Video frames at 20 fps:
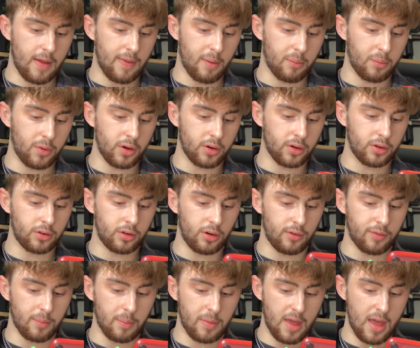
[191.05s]
And then what you can
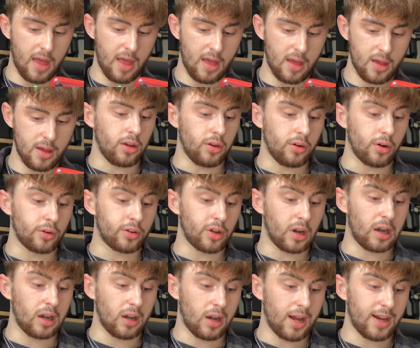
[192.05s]
do from there, you go to
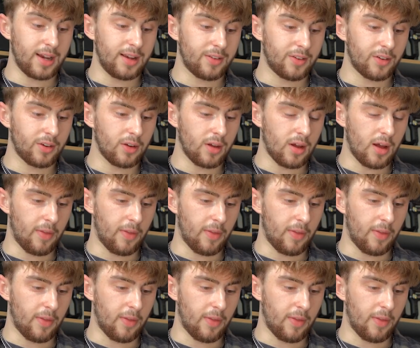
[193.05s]
light,